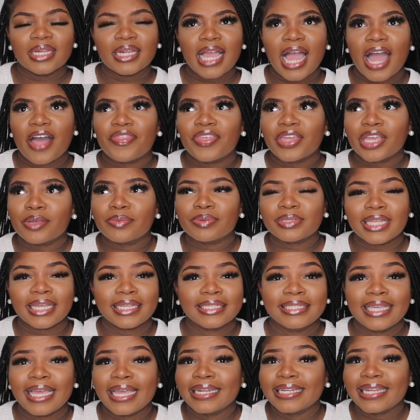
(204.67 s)
I think it was
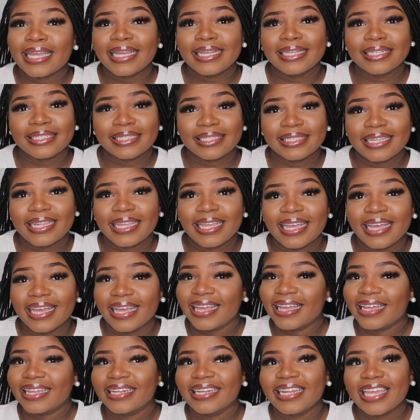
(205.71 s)
like 10 days
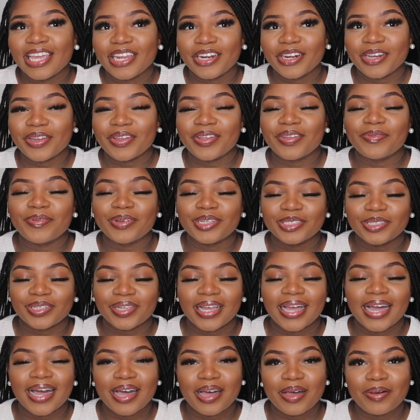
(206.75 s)
later, which
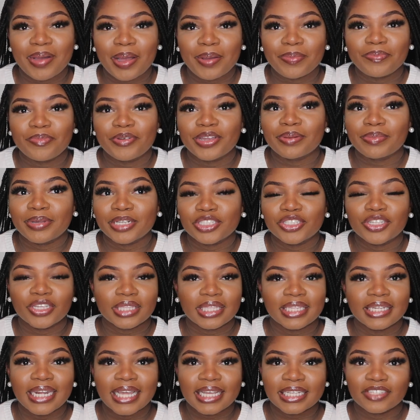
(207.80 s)
I pretty much took
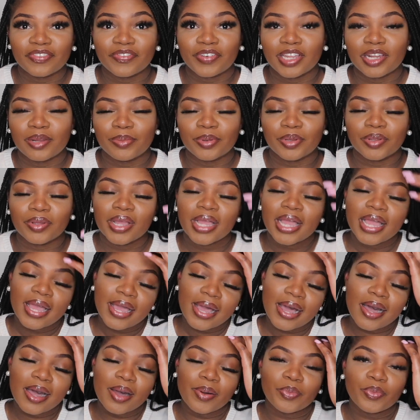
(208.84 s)
the next available
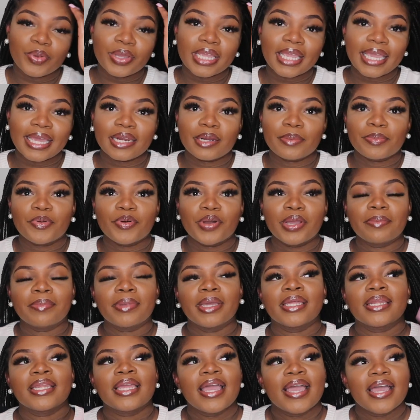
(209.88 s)
weekend
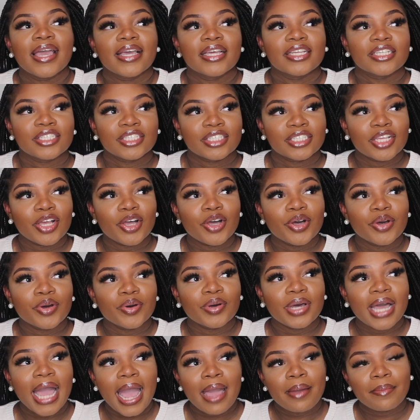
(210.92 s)
appointment.
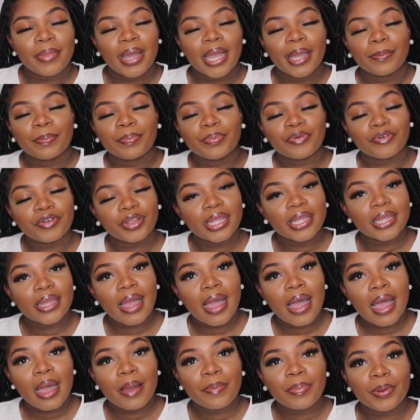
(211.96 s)
So at my
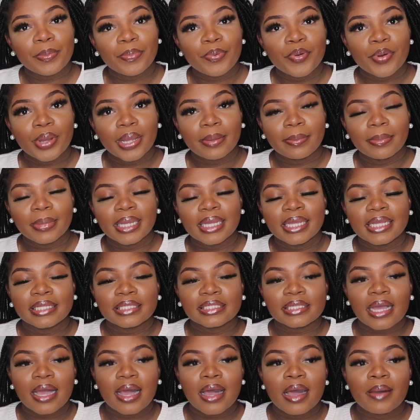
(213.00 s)
pre-op
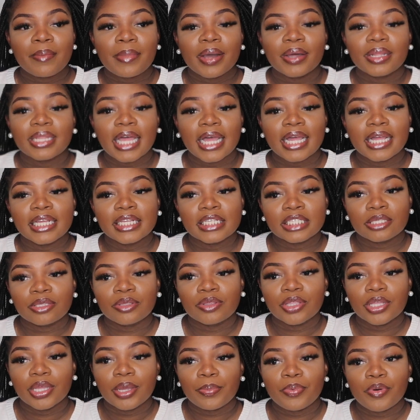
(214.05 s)
appointment, that is
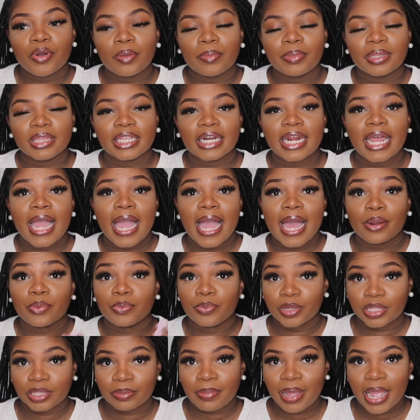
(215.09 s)
the appointment that I
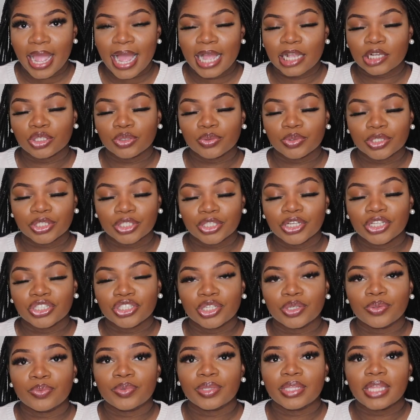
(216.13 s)
had with my actual
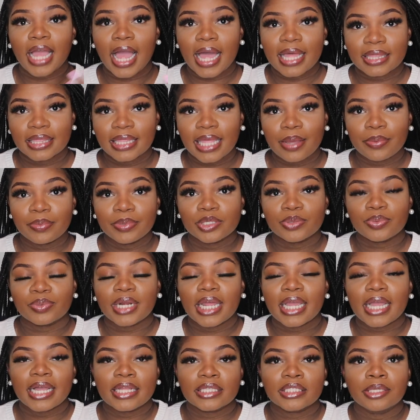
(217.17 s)
surgeon. That was when
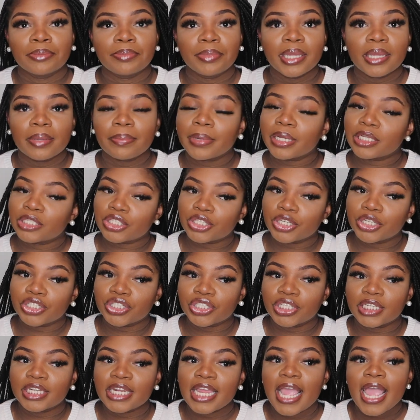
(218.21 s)
I got to meet my
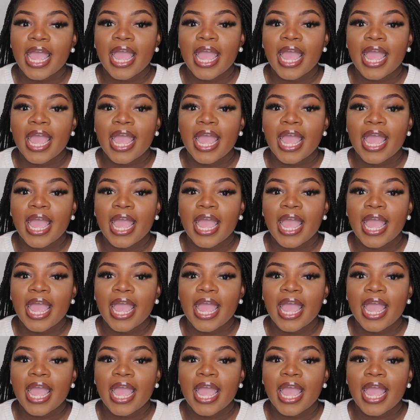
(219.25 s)
surgeon,